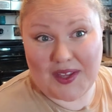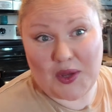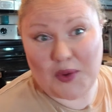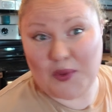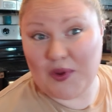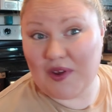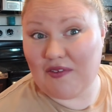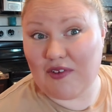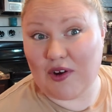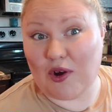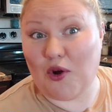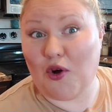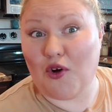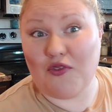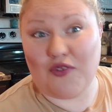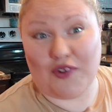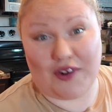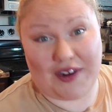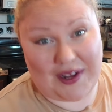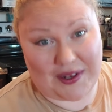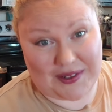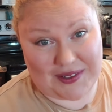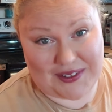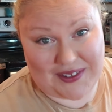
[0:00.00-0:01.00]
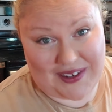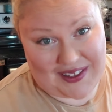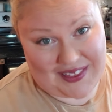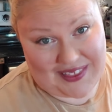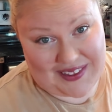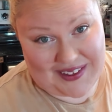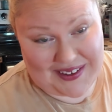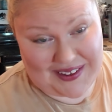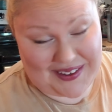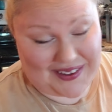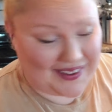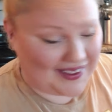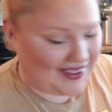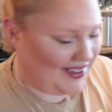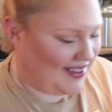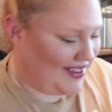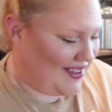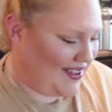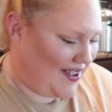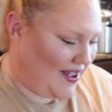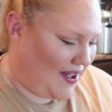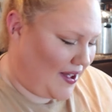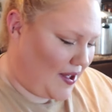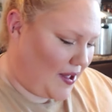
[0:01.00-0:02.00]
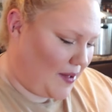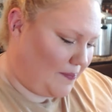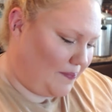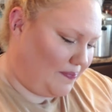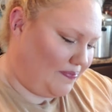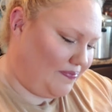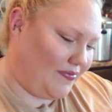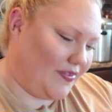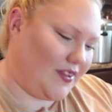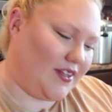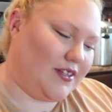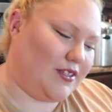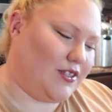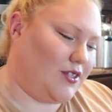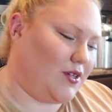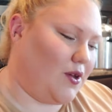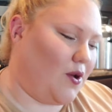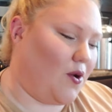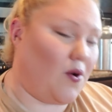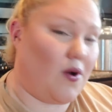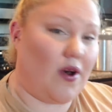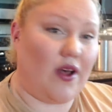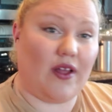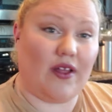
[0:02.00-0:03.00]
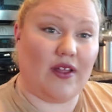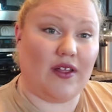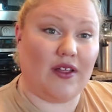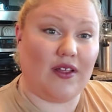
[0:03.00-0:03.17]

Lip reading: We have a gopher down there, I think. So